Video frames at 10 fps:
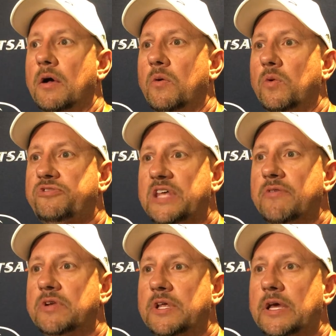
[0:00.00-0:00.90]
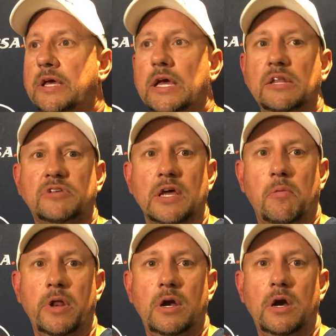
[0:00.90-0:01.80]
With 17 kids coming
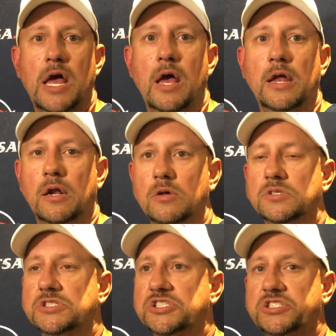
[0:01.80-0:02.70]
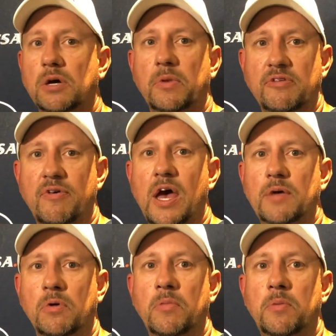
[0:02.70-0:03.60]
in here uh, and losing so many
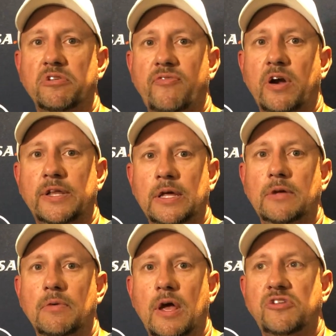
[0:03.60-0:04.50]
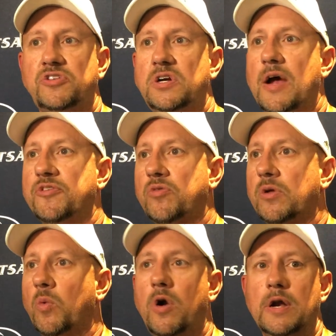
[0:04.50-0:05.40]
valuable members of our team last year, I was really
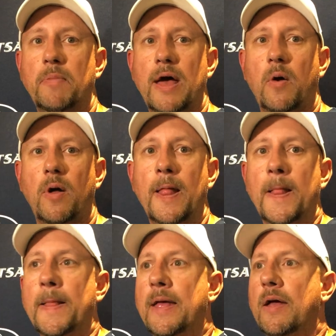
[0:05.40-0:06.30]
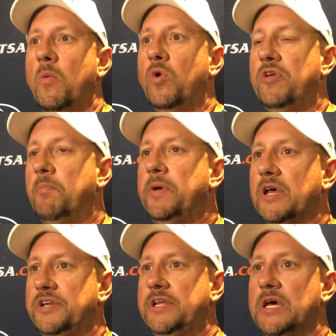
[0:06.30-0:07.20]
worried about would there be a
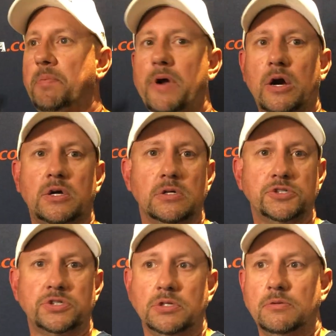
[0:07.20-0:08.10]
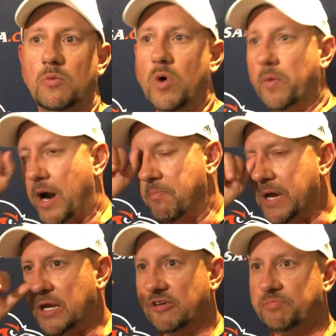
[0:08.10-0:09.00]
dip in our culture? What would our
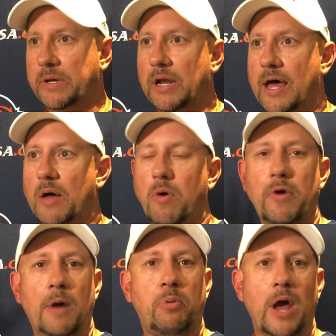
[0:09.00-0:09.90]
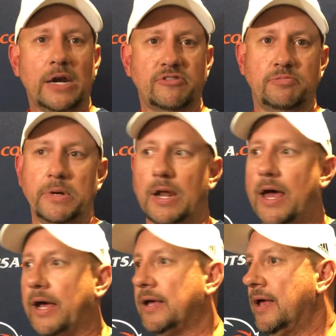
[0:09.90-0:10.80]
meetings be like? What would our practices be
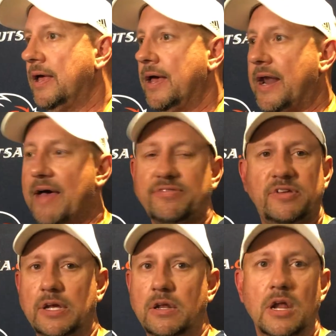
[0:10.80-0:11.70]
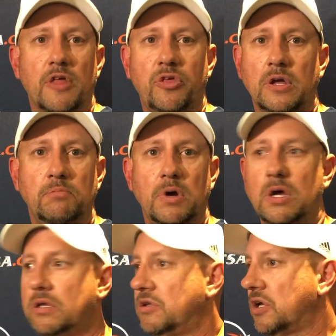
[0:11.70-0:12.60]
like? And I've seen nothing
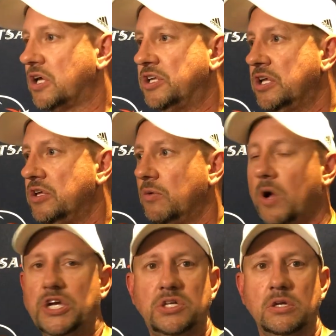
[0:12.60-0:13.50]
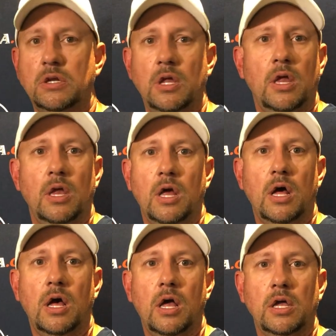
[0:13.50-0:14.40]
but a continuation, uh,
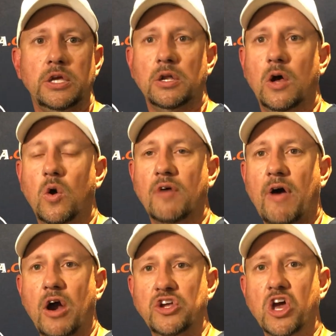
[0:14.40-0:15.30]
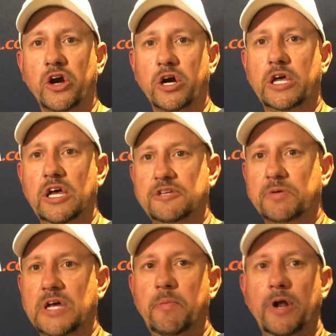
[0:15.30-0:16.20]
you know, of our younger kids
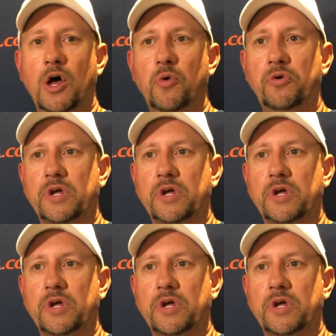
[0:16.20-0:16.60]
becoming older